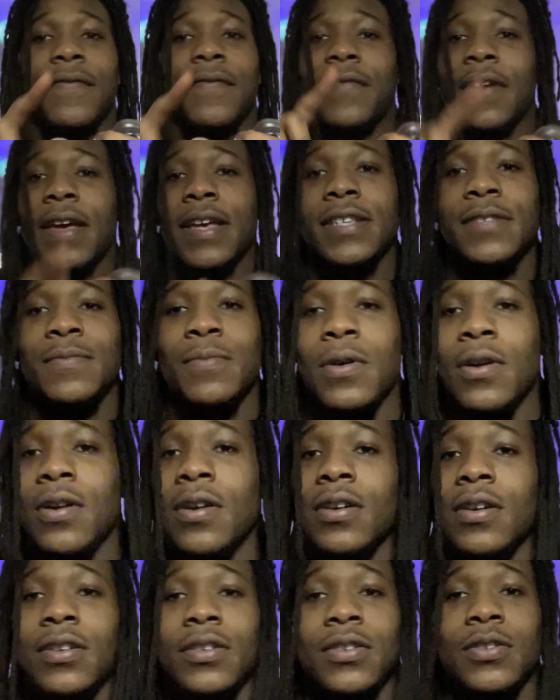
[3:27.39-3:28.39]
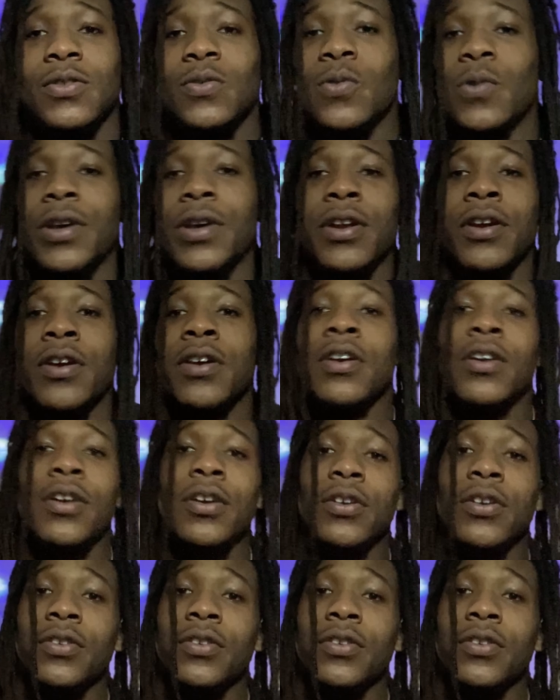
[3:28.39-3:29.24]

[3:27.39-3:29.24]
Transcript: Facebook, Twitter,